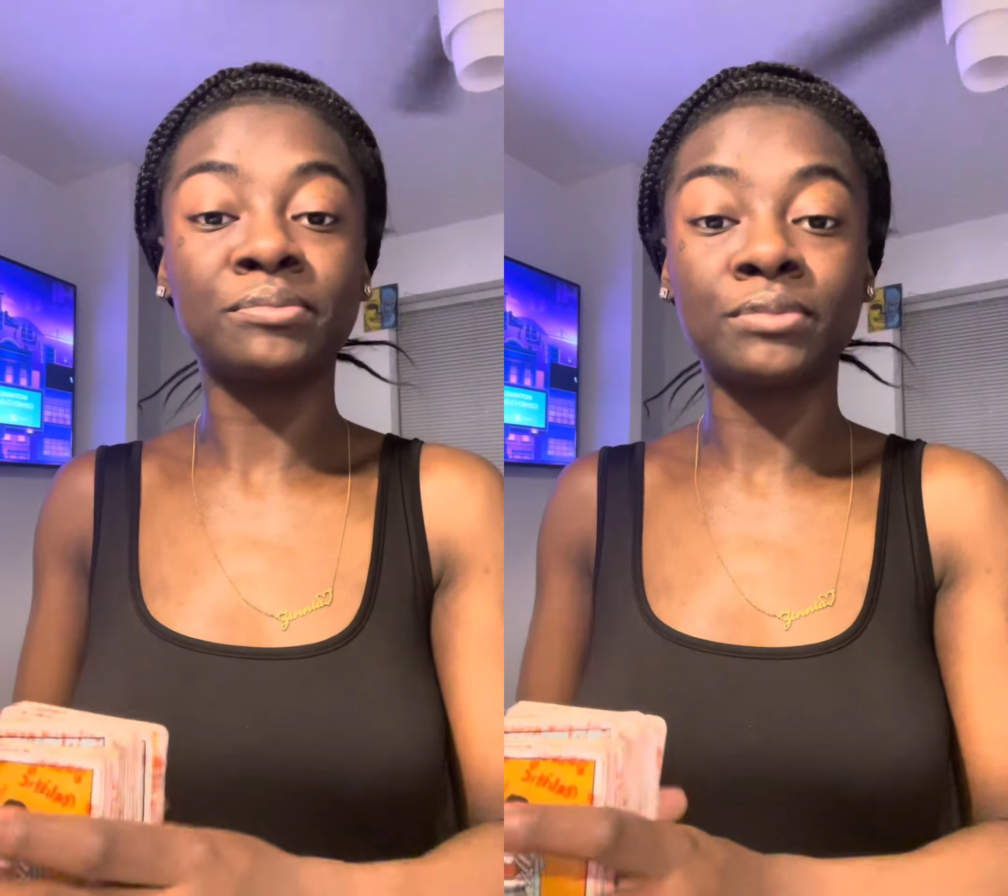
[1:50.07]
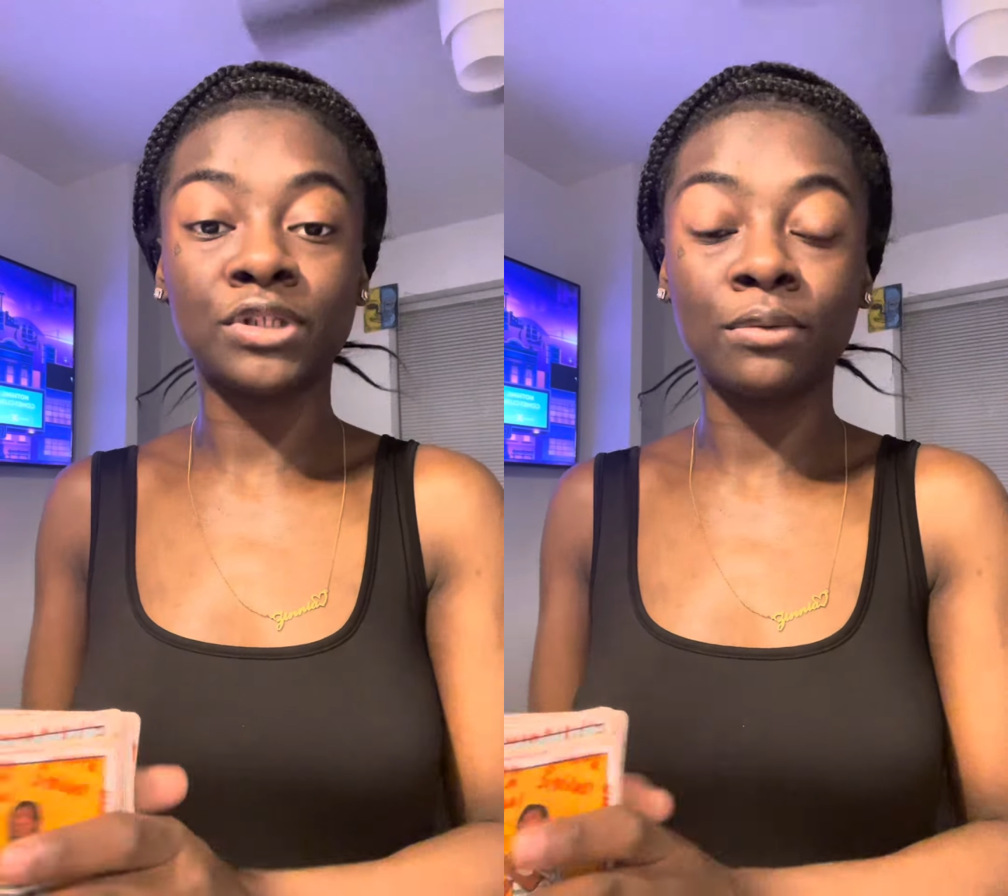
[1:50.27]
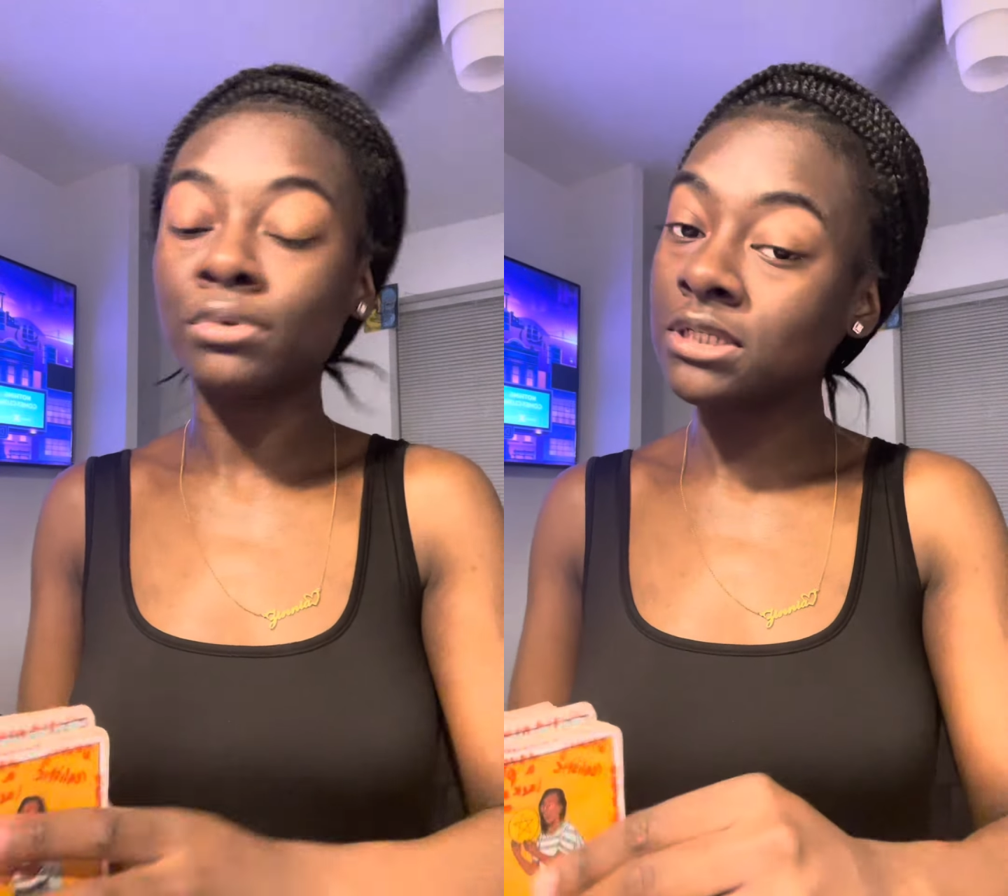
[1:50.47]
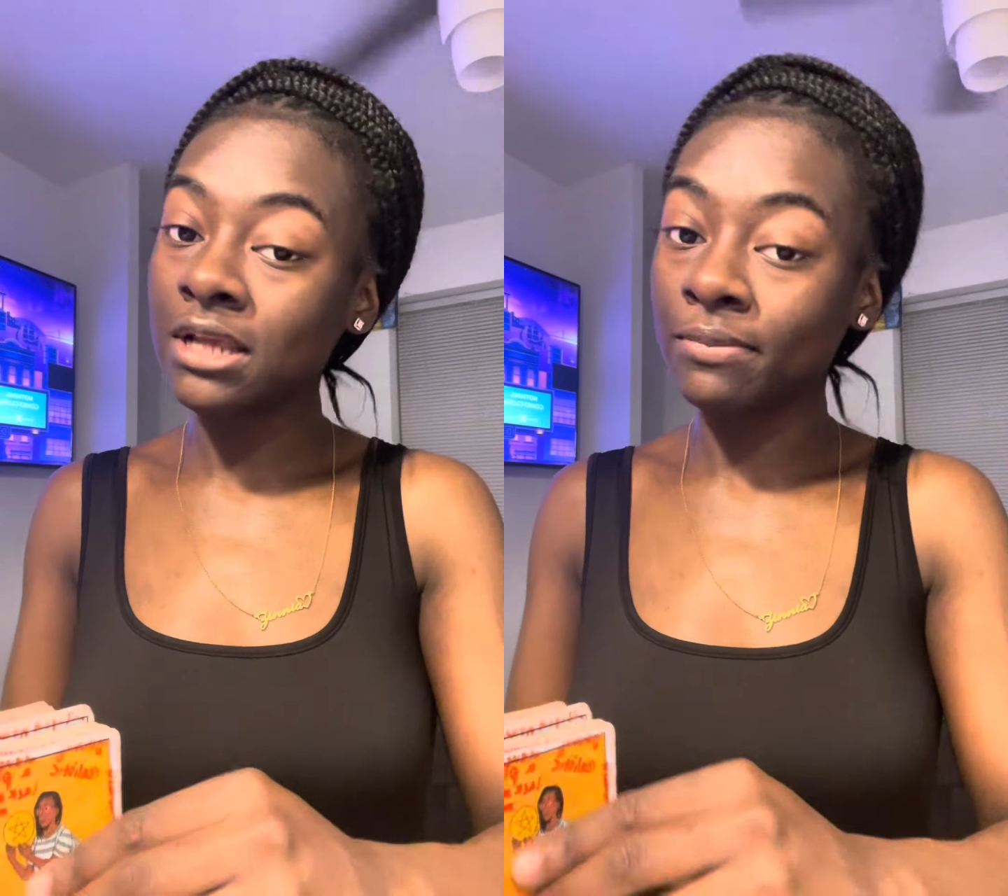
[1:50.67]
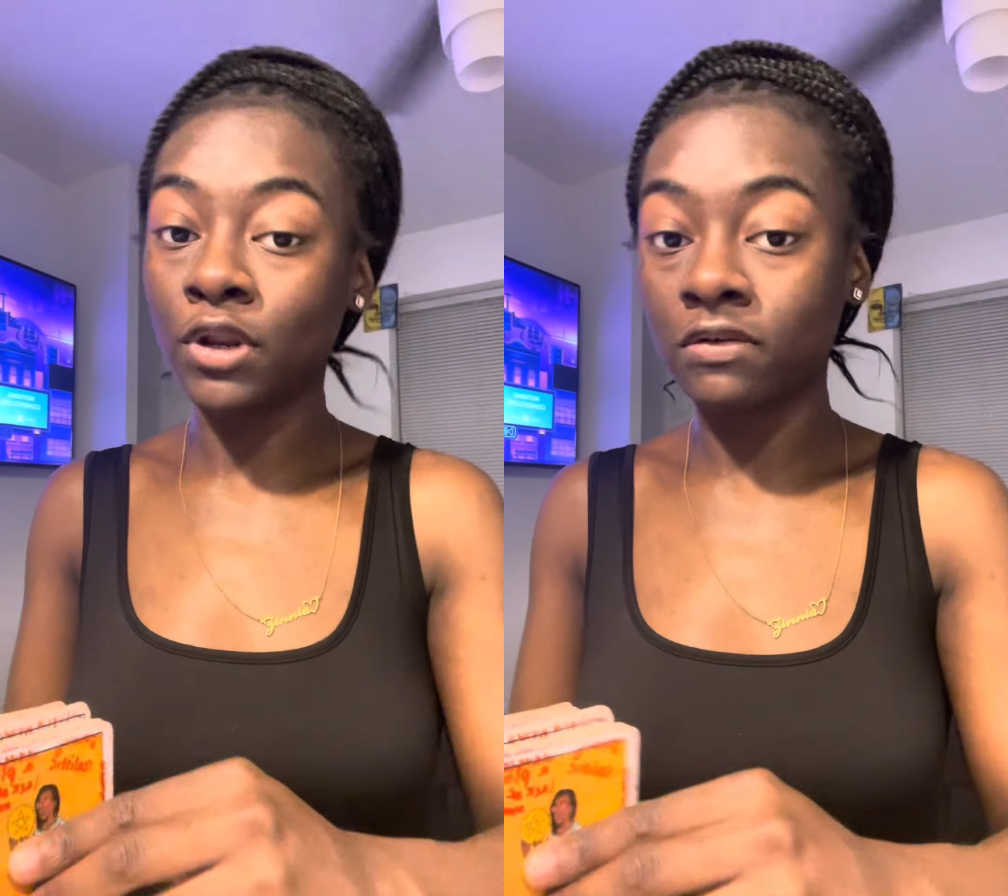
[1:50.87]
So please
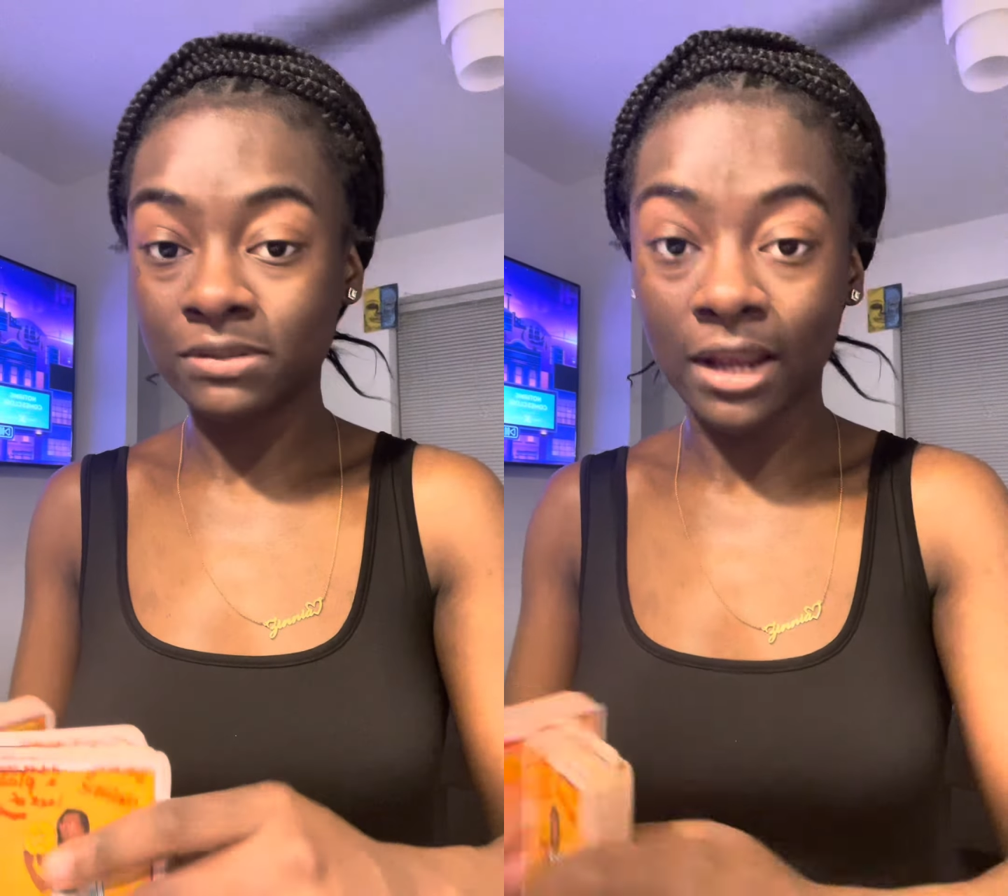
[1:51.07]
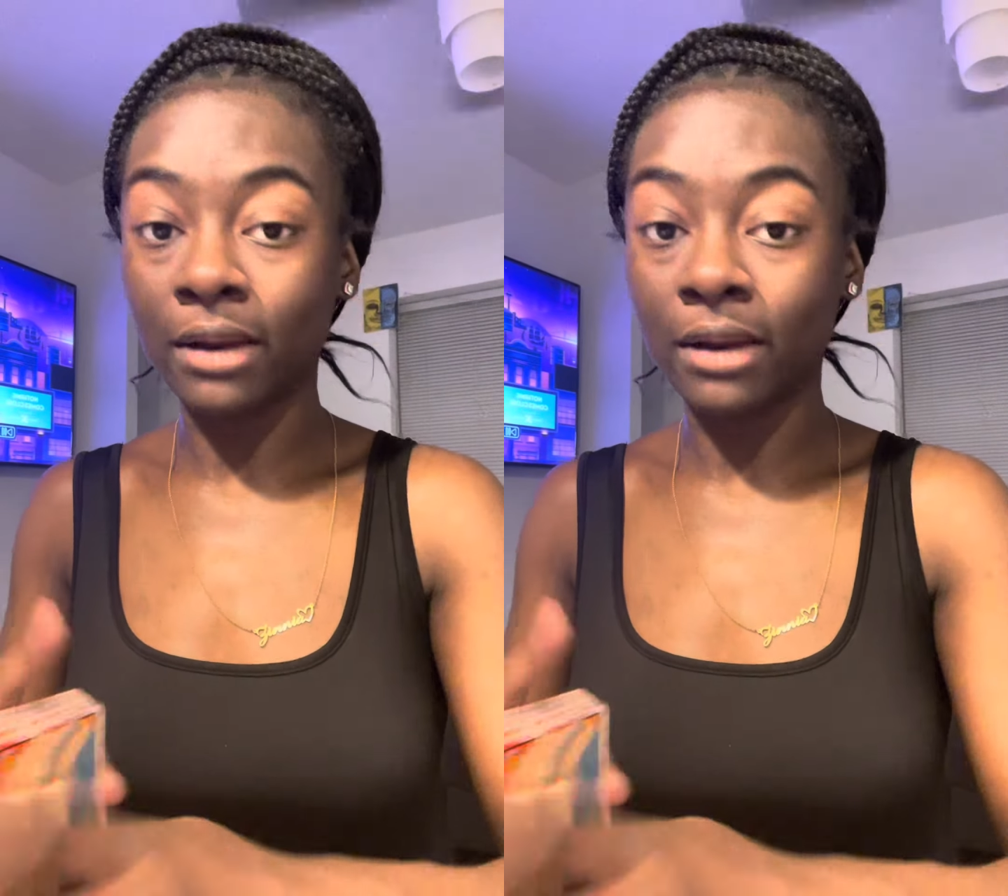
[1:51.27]
let me know if somebody